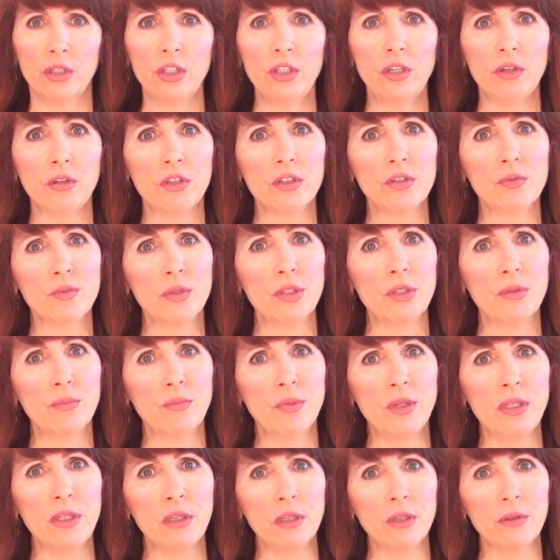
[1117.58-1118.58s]
because
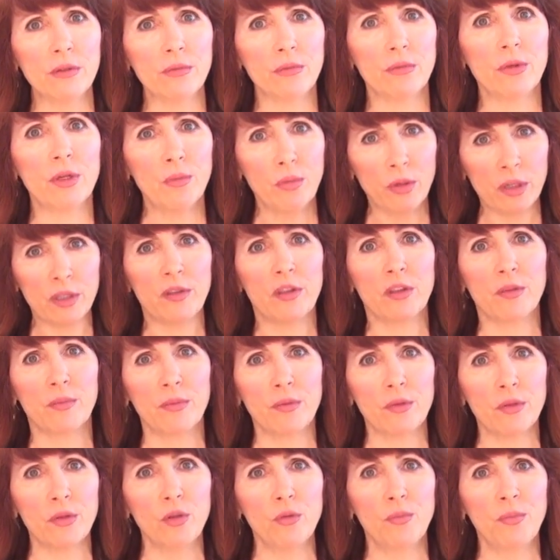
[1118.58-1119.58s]
when we're
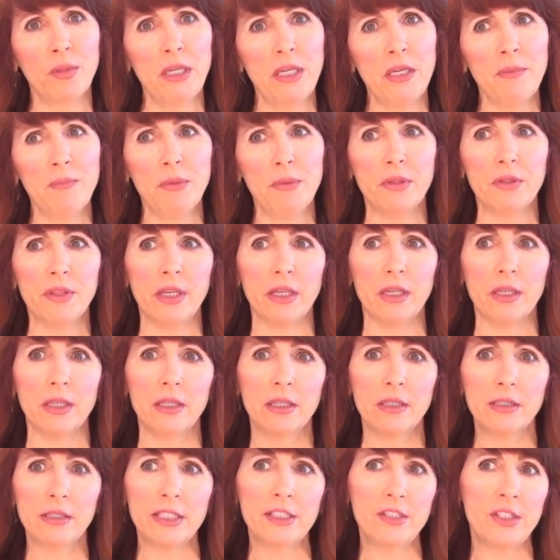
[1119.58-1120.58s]
with new people, they
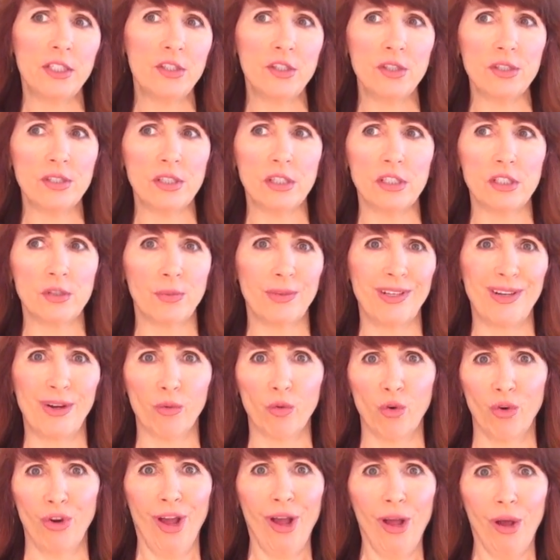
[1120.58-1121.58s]
teach us things we
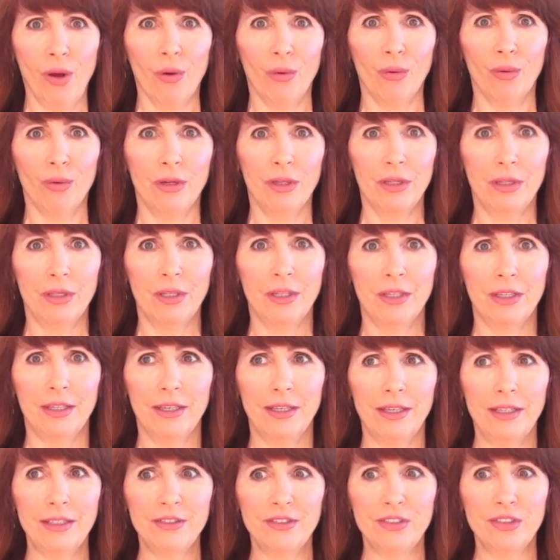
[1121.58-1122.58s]
don't know.
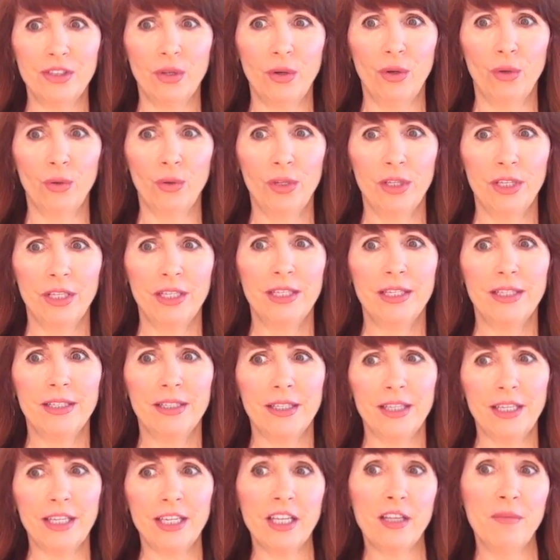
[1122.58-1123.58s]
And so
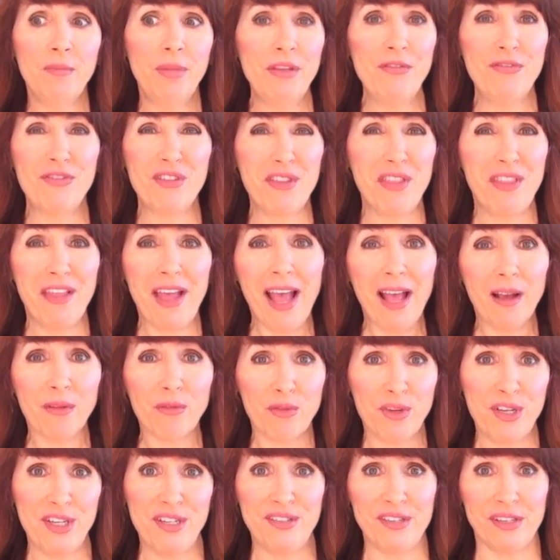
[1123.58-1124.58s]
it can be for
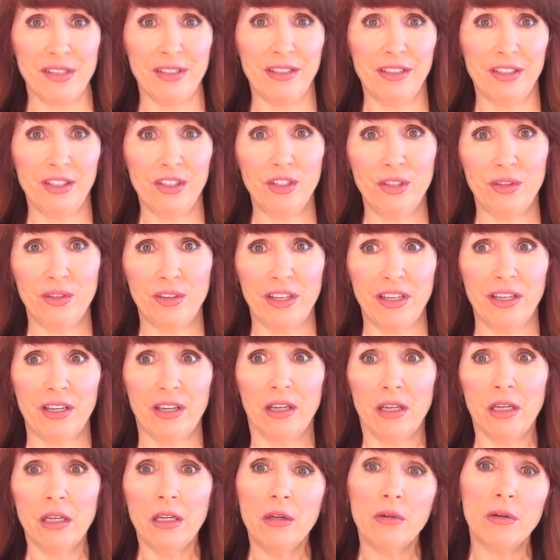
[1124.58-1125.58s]
that reason,
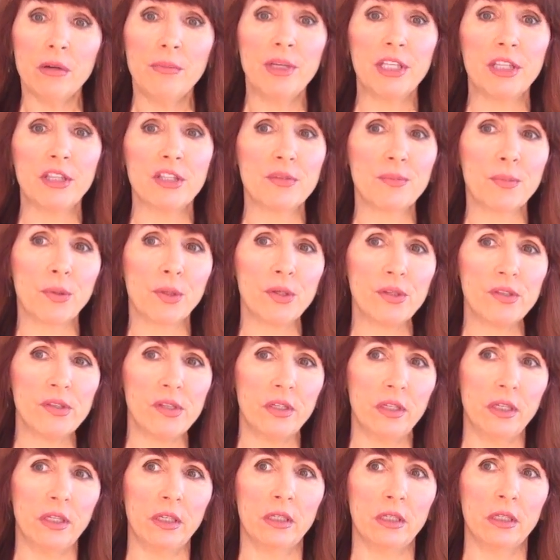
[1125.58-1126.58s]
I met this
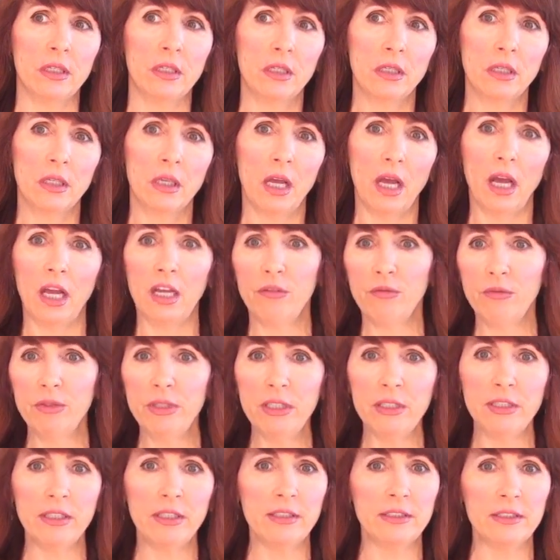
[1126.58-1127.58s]
person and I
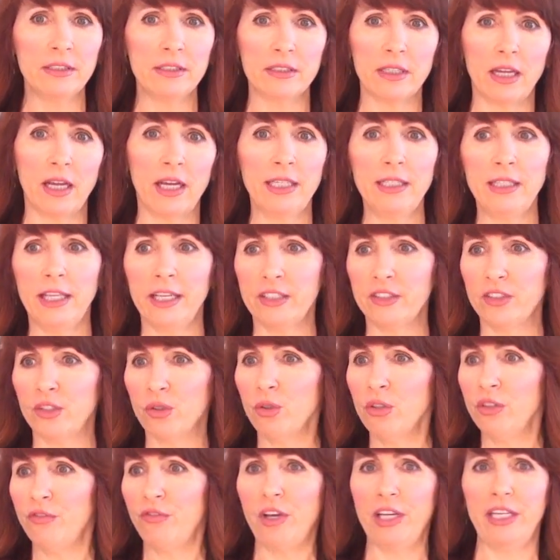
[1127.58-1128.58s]
realized I like
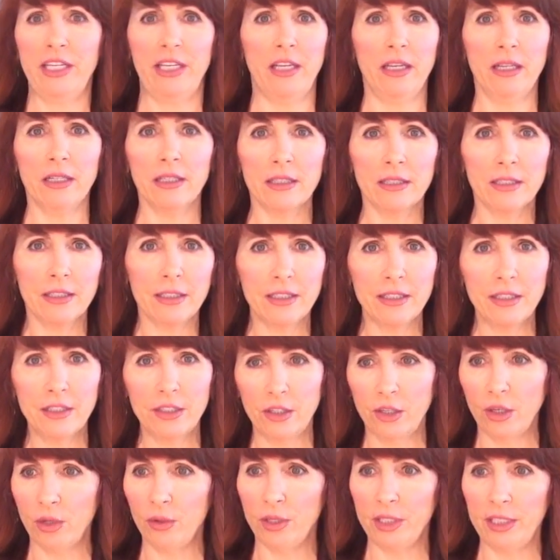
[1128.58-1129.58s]
sword fighting,
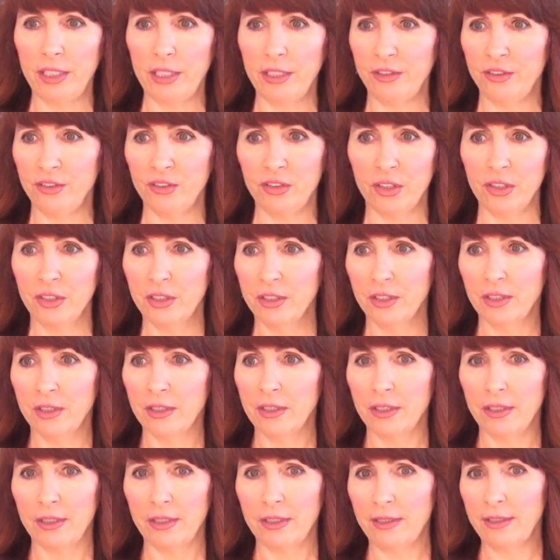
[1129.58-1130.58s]
and
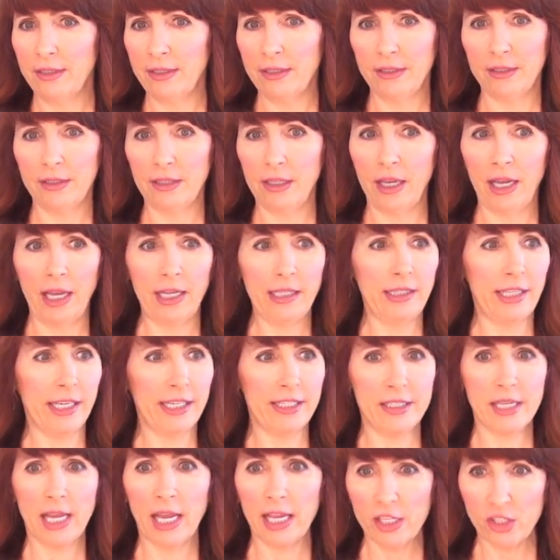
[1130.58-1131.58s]
I
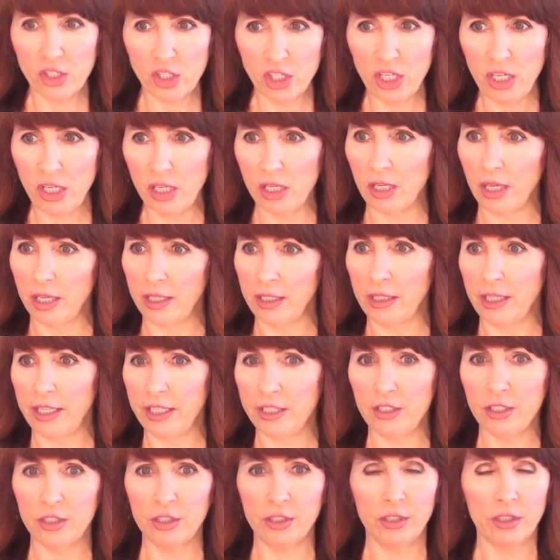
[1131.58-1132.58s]
like Tai Chi. I
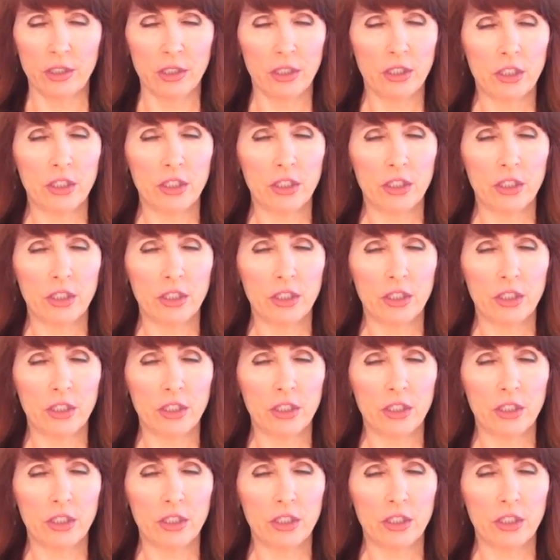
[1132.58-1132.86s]
like to,